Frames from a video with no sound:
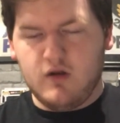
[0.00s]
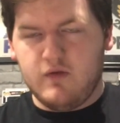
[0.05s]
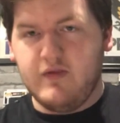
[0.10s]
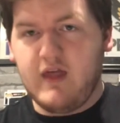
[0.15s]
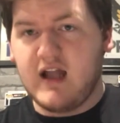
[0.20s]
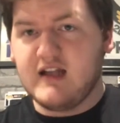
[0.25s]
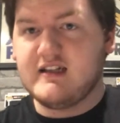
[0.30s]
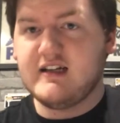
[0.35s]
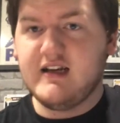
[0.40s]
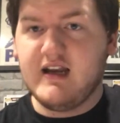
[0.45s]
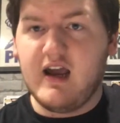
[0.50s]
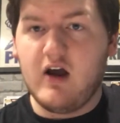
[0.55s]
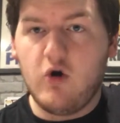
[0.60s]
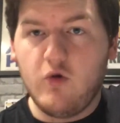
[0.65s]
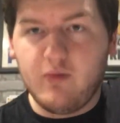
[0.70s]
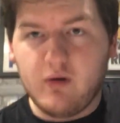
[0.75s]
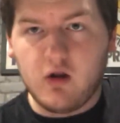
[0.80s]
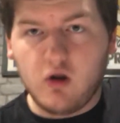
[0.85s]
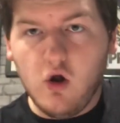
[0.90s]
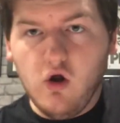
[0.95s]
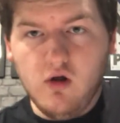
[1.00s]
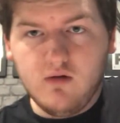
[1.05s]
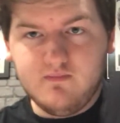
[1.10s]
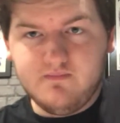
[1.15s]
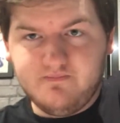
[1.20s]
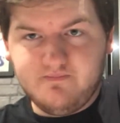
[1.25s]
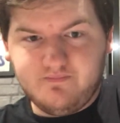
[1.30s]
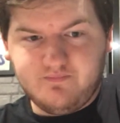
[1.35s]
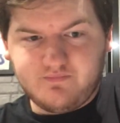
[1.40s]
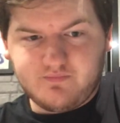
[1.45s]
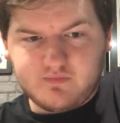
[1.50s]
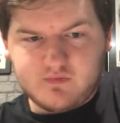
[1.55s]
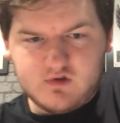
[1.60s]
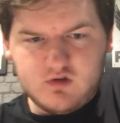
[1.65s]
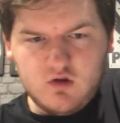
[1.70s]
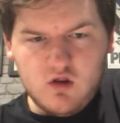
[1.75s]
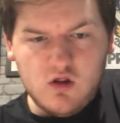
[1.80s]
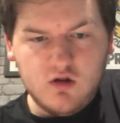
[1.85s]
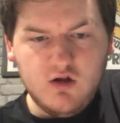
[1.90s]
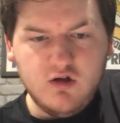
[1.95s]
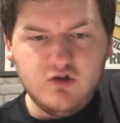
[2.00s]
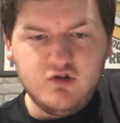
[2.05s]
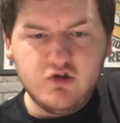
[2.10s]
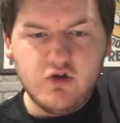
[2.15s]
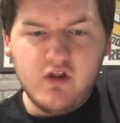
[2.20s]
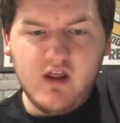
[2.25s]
That's going to help a lot. So